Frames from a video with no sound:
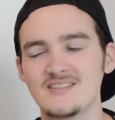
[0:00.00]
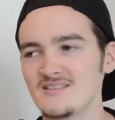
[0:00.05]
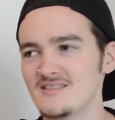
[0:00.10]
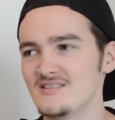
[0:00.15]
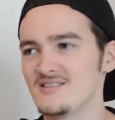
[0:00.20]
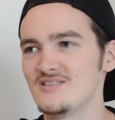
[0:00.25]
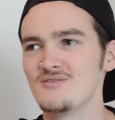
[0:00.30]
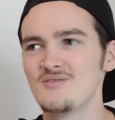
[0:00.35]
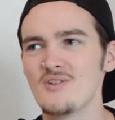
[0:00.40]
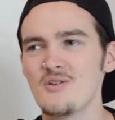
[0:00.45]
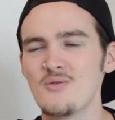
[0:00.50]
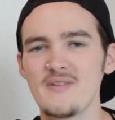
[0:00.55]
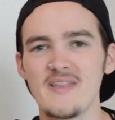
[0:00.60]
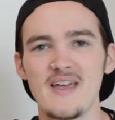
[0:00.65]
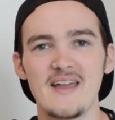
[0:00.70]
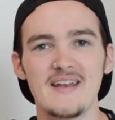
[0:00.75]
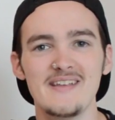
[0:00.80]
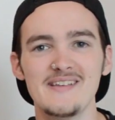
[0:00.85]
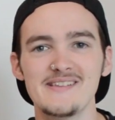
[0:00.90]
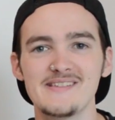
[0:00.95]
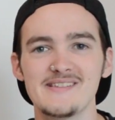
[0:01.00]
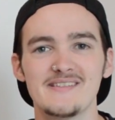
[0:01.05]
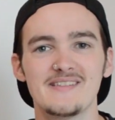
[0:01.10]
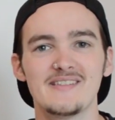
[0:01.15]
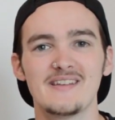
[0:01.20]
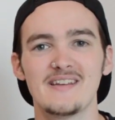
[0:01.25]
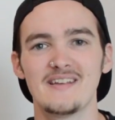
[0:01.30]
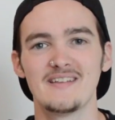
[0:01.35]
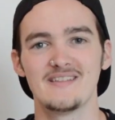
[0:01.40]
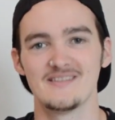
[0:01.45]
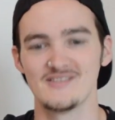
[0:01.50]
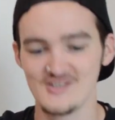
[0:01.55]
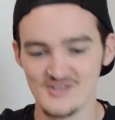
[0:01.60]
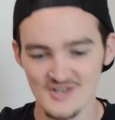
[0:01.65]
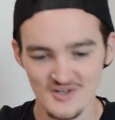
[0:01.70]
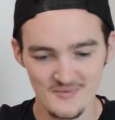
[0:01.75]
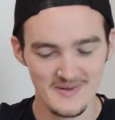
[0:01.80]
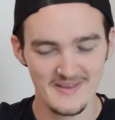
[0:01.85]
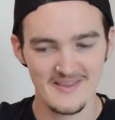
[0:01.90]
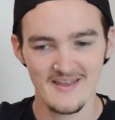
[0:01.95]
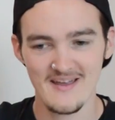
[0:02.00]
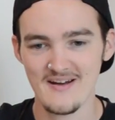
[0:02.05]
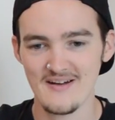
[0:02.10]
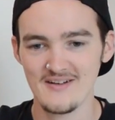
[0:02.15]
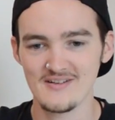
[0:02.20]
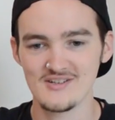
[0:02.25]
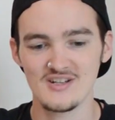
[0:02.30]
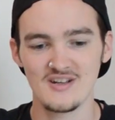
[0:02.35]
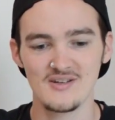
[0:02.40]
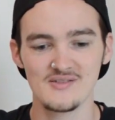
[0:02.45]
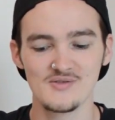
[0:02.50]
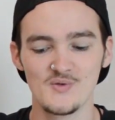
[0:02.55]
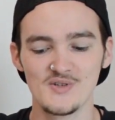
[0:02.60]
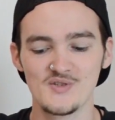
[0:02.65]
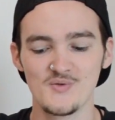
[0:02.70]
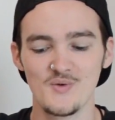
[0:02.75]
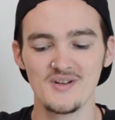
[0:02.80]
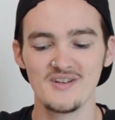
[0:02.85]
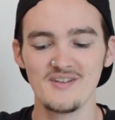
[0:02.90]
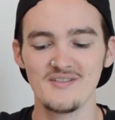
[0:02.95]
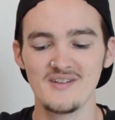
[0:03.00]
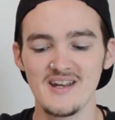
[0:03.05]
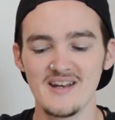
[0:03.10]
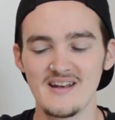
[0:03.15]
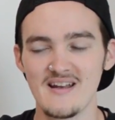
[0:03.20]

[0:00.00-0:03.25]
Do you know where that is? And she took me there, and she goes, which one do you need?